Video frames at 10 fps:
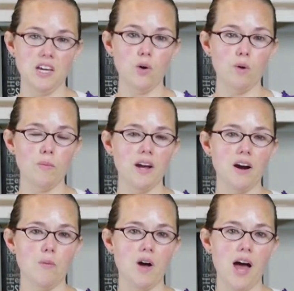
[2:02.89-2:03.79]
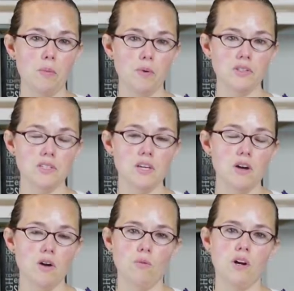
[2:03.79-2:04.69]
gourmet caramel apples.
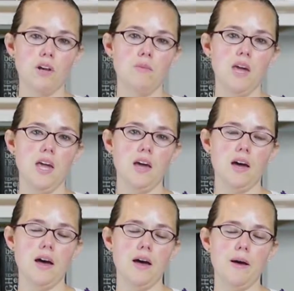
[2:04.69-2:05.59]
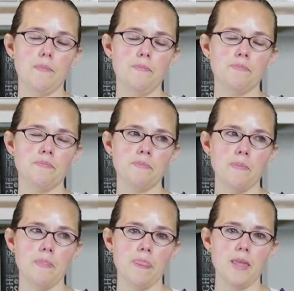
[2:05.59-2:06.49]
We're gonna make an
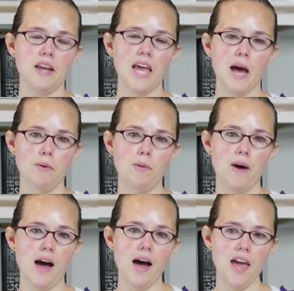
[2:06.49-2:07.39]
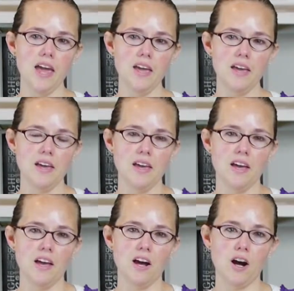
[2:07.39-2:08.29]
apple pie,
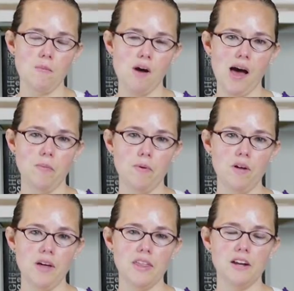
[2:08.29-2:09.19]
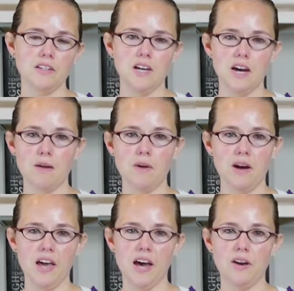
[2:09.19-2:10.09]
caramel apple, and then I'll talk
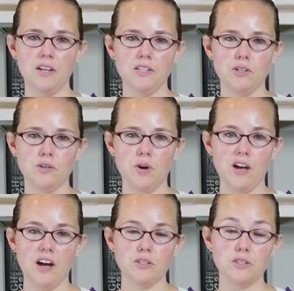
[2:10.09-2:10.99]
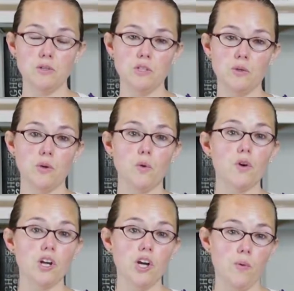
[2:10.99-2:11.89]
about how to do, I also do an
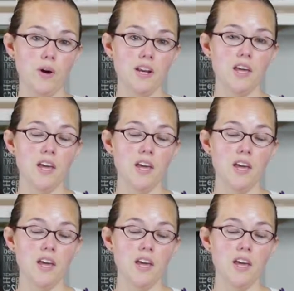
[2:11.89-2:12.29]
Oreo one,